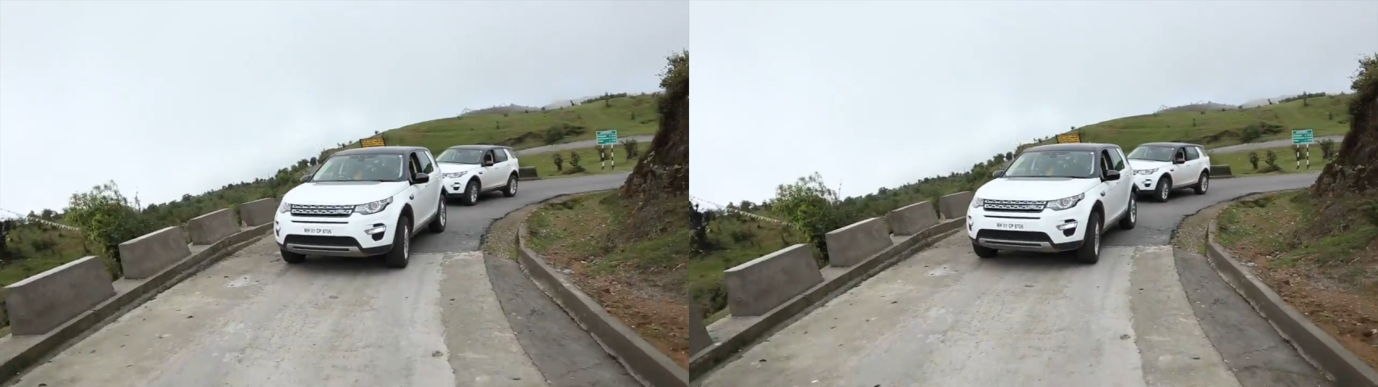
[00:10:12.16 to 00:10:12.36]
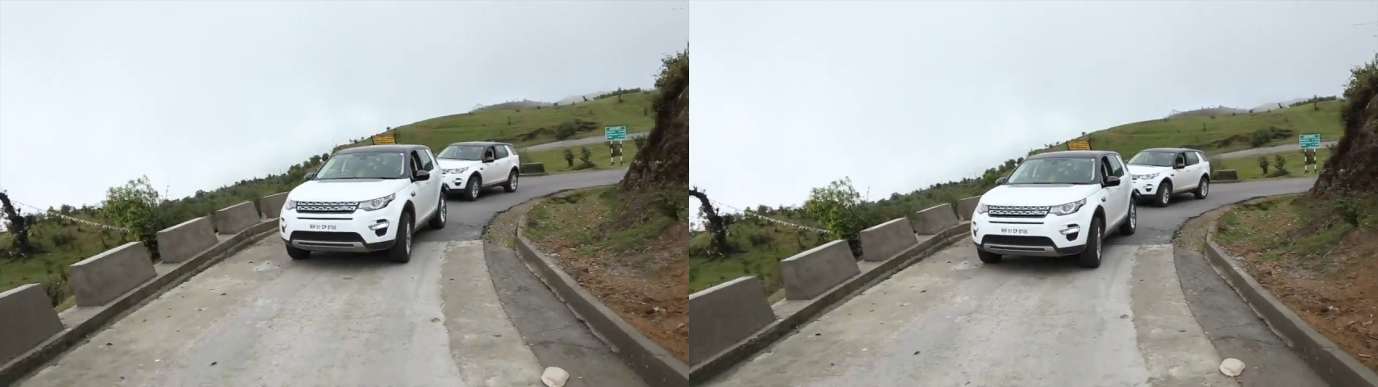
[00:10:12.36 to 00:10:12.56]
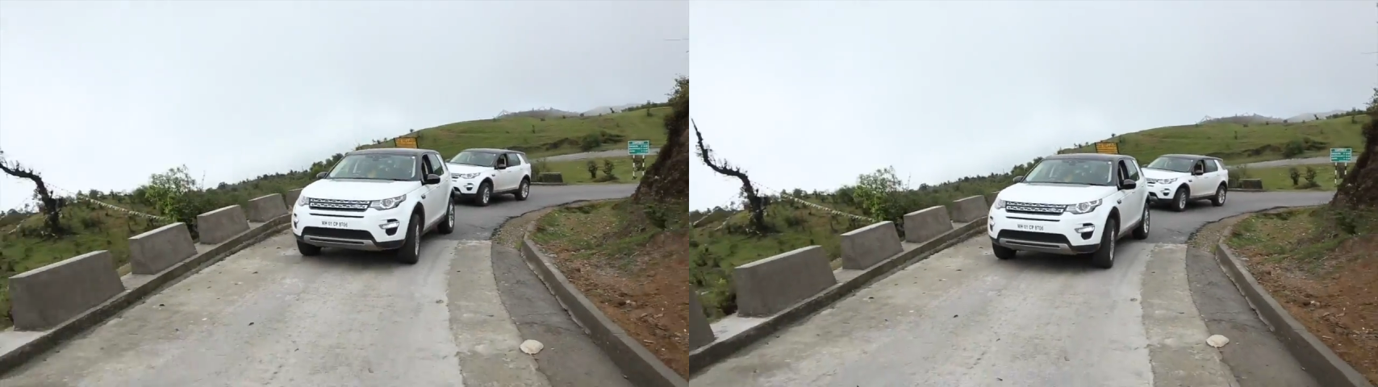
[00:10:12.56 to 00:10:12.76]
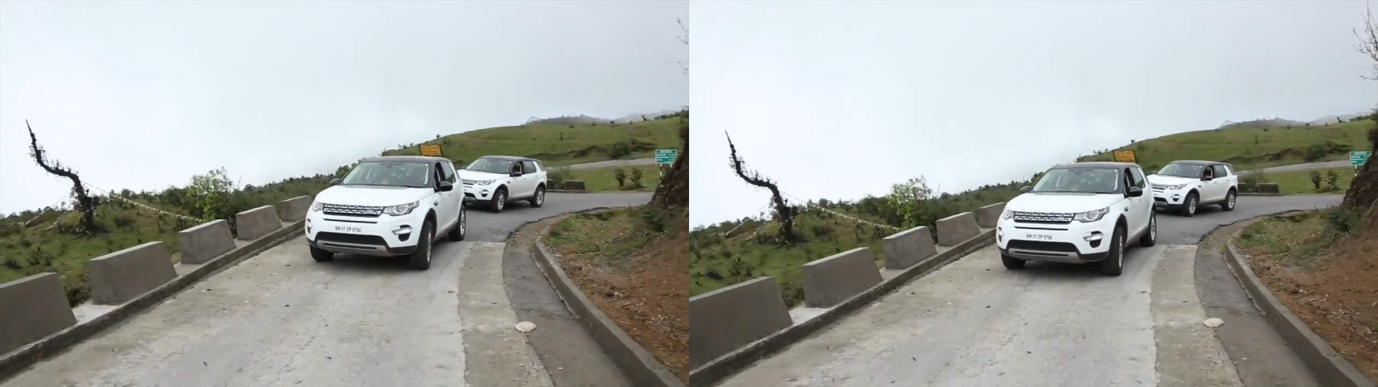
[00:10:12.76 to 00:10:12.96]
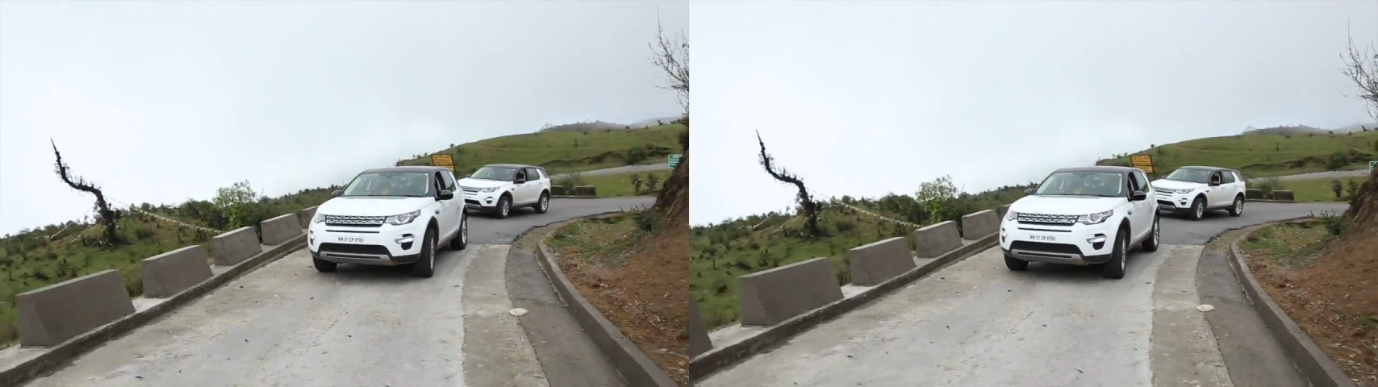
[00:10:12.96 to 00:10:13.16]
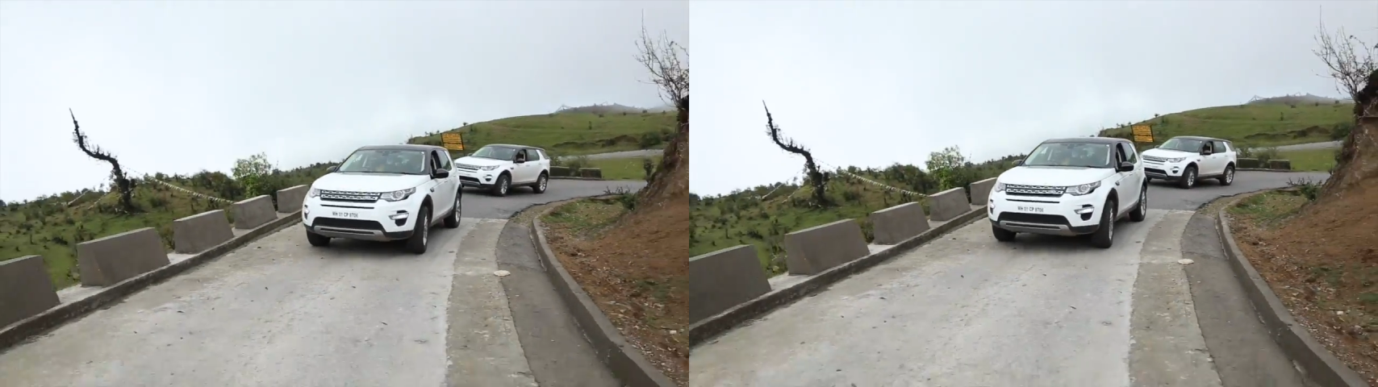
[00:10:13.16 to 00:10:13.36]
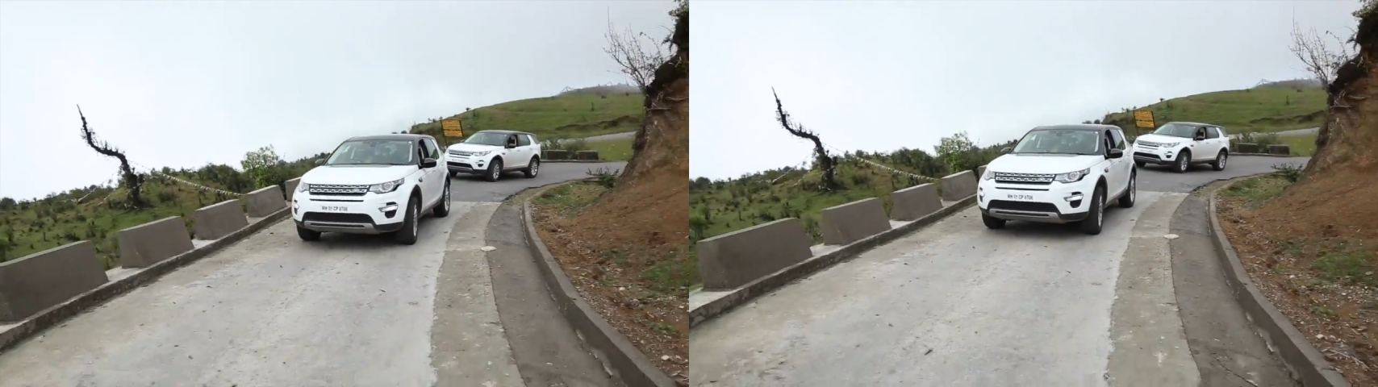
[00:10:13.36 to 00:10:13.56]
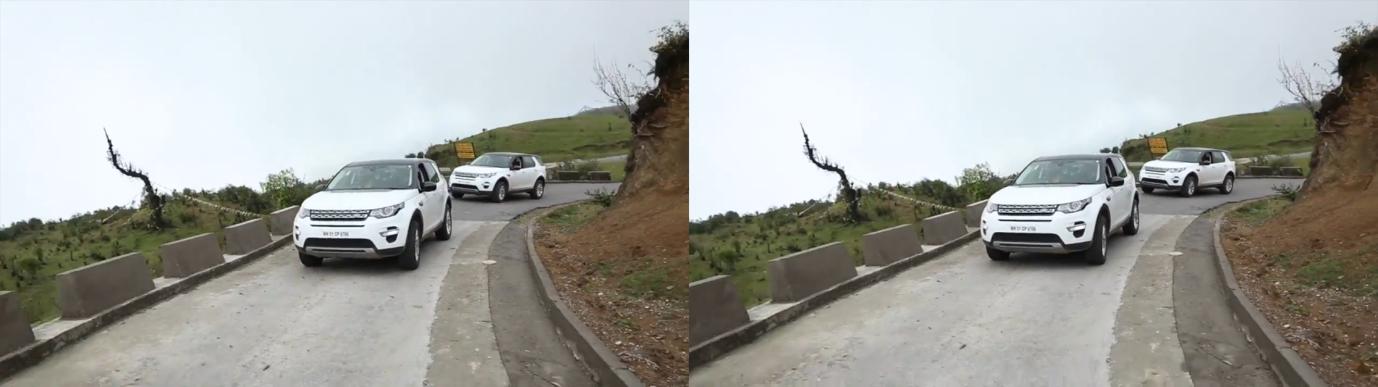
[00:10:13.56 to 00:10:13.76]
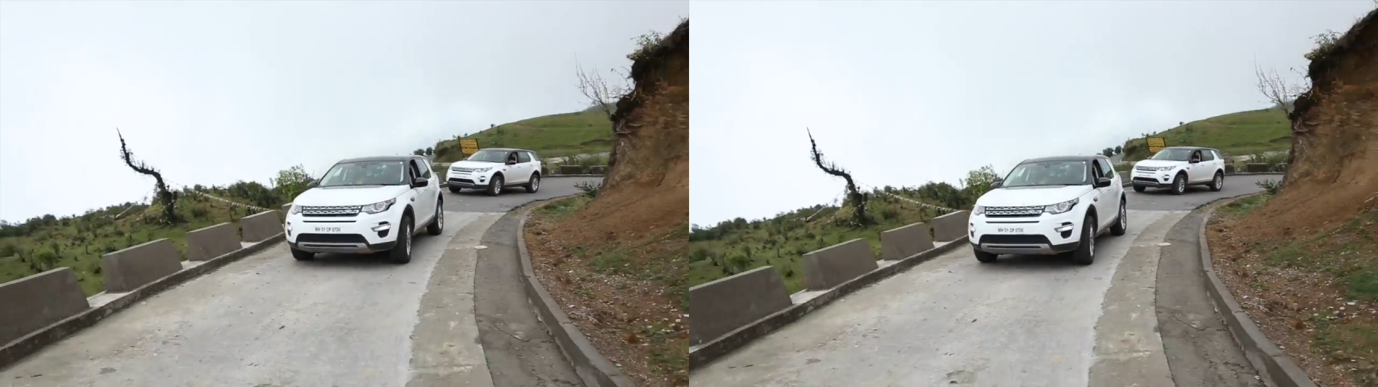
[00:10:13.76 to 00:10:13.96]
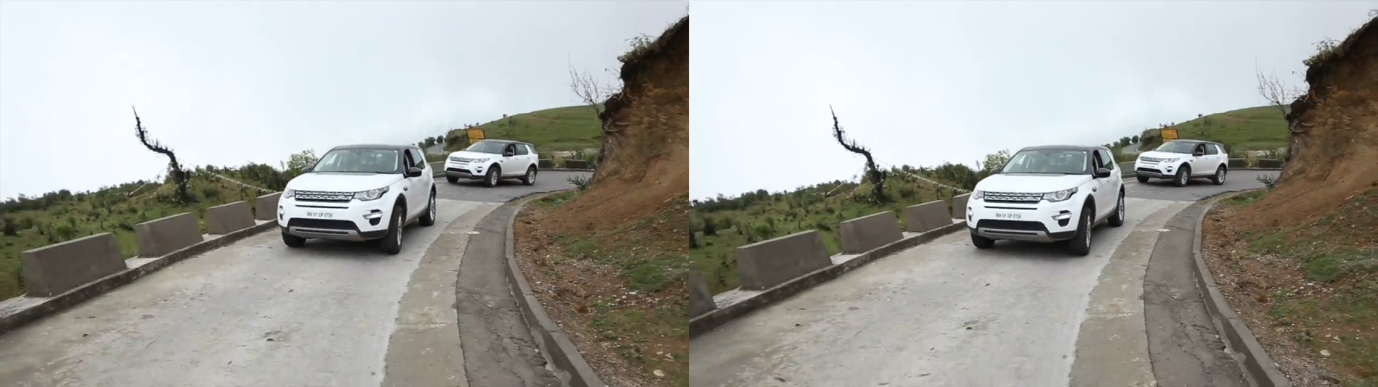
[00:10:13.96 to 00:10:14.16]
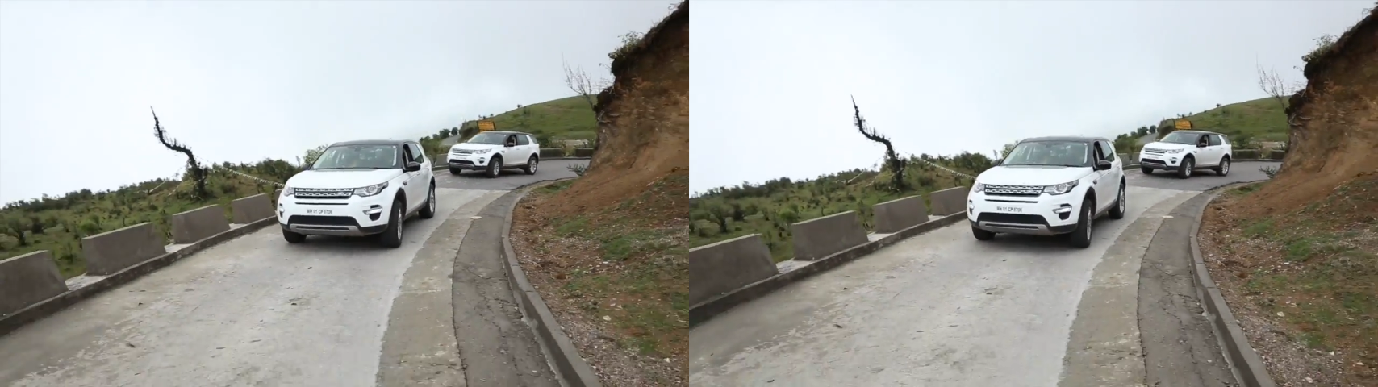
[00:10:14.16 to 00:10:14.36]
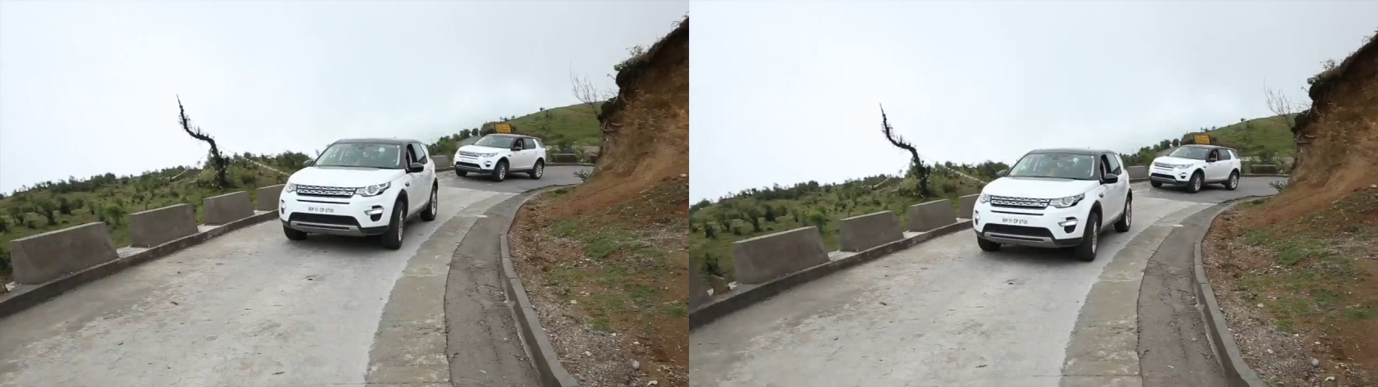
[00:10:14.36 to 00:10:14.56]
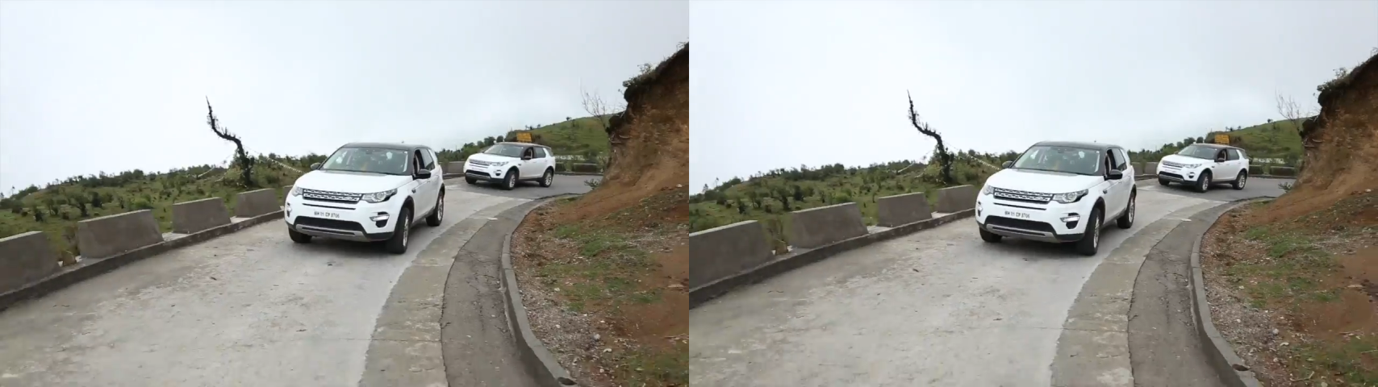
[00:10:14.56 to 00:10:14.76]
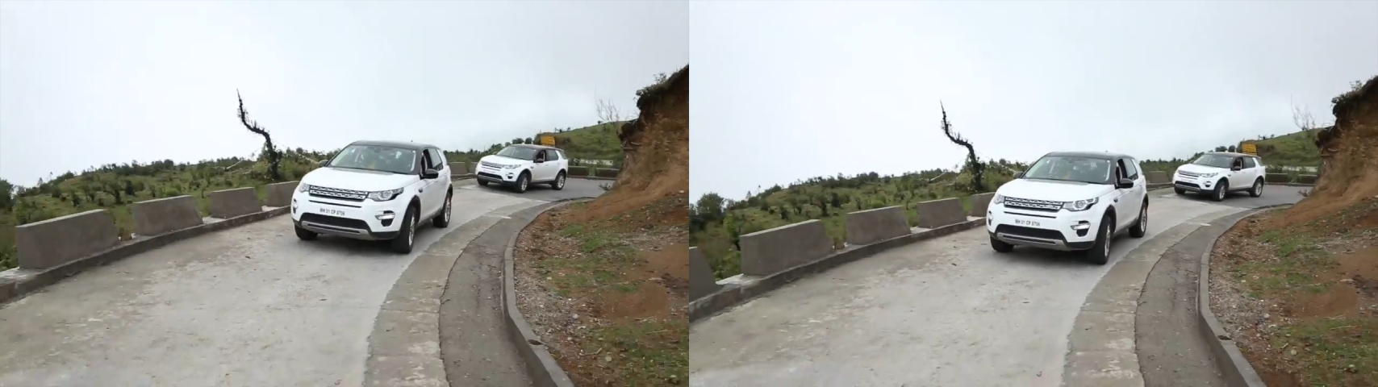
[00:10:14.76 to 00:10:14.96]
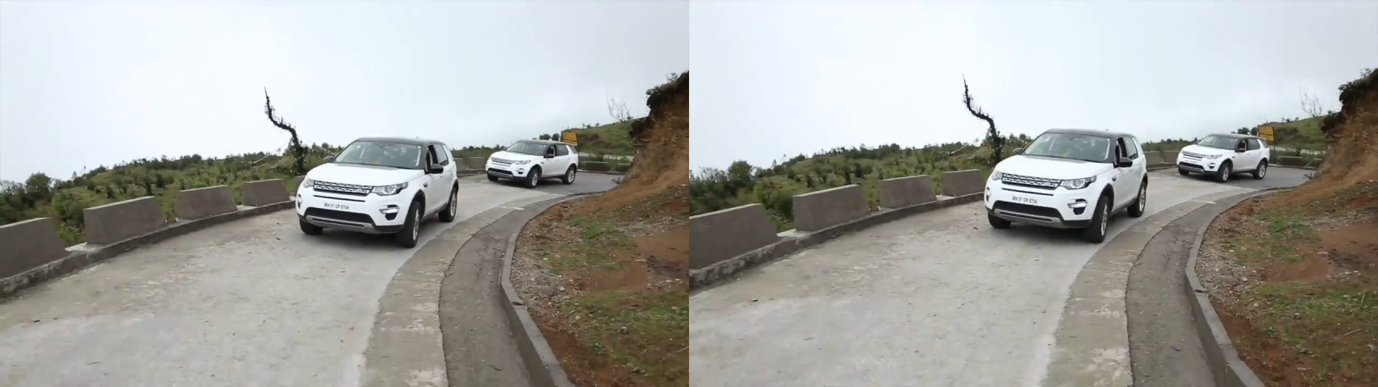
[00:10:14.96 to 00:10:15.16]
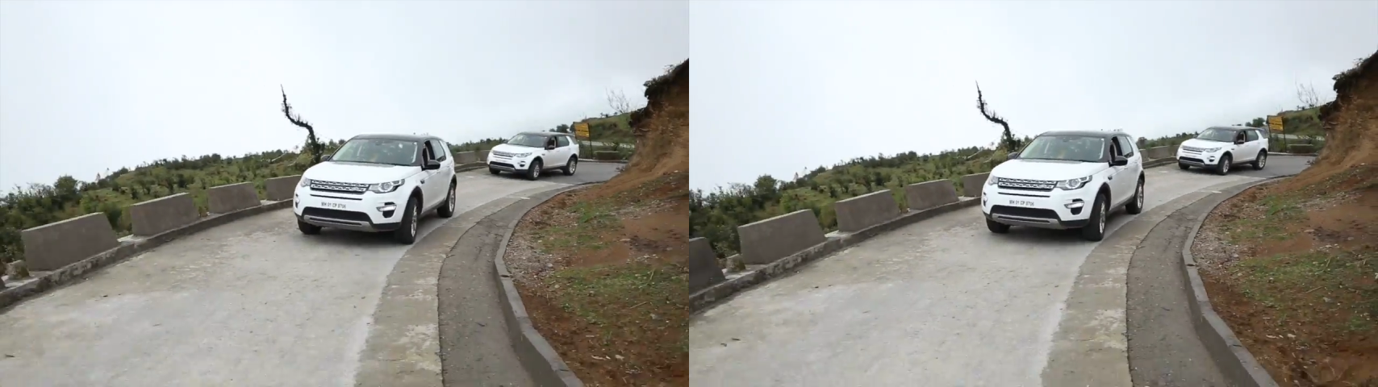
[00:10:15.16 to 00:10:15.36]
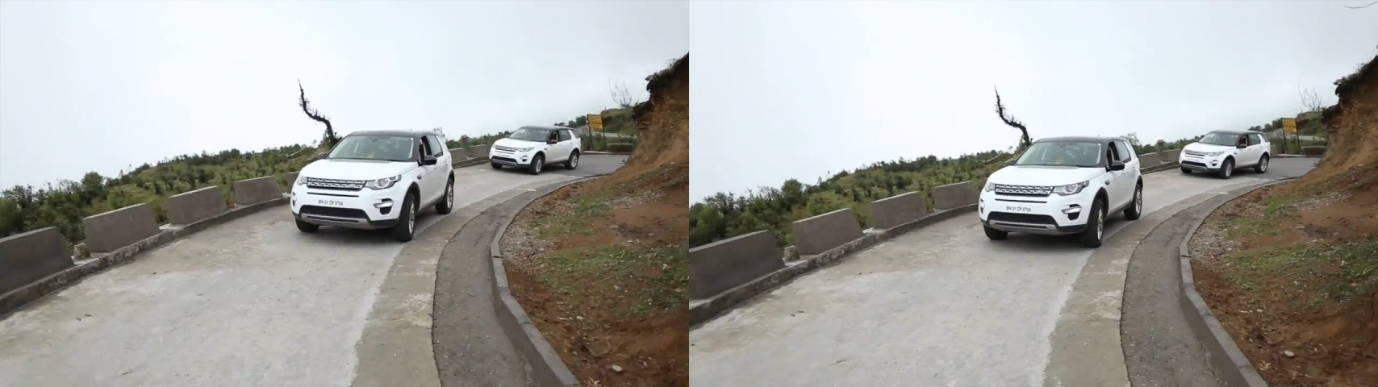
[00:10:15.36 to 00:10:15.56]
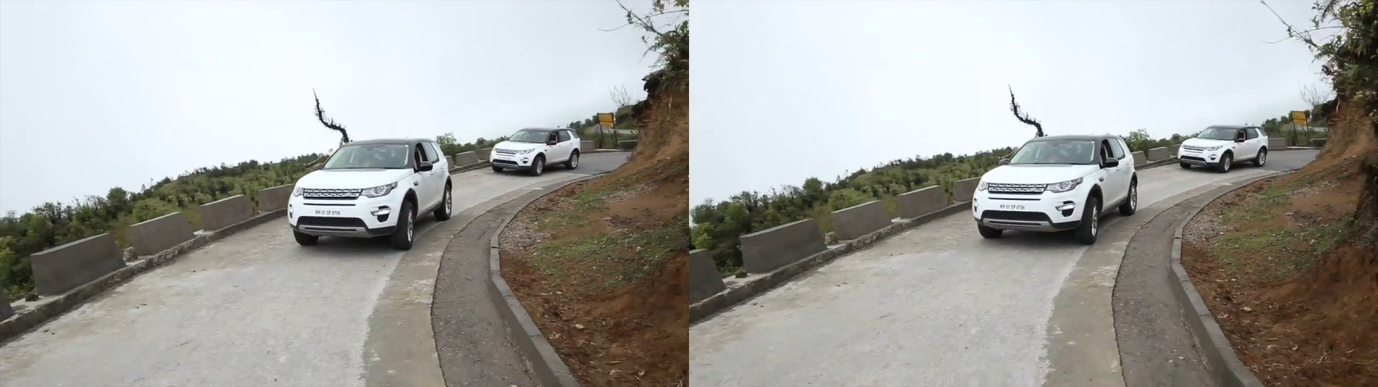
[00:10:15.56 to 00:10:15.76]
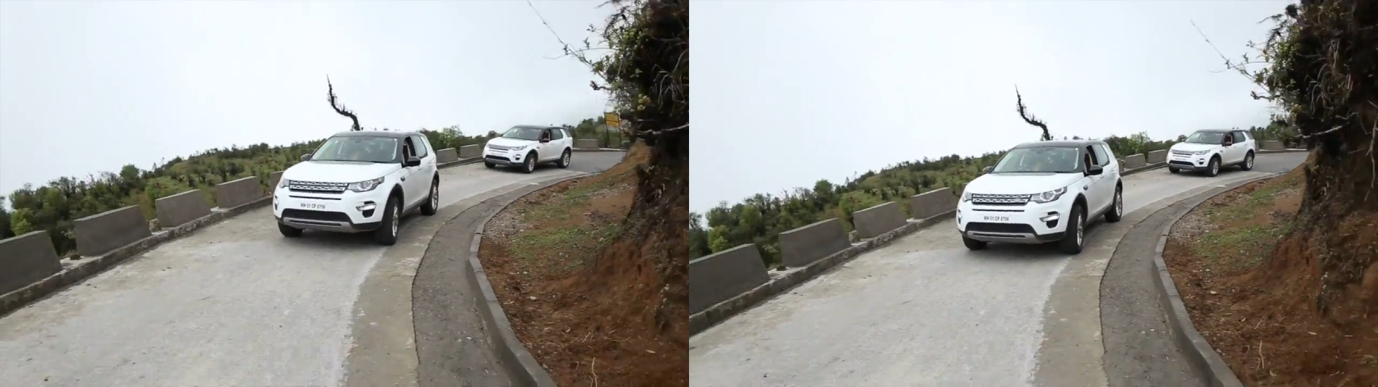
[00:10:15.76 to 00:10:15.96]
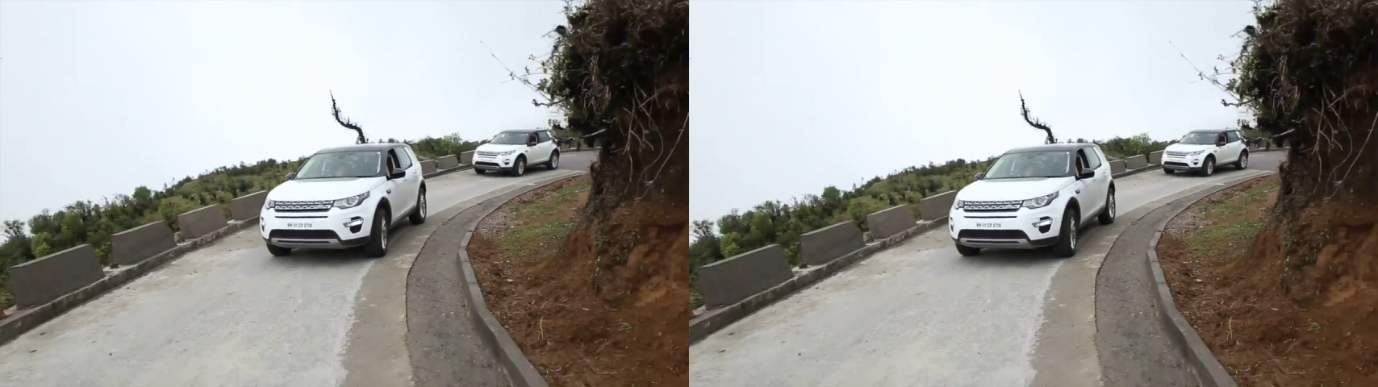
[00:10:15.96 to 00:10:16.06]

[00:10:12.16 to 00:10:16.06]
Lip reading: Nobody's mouth can be seen.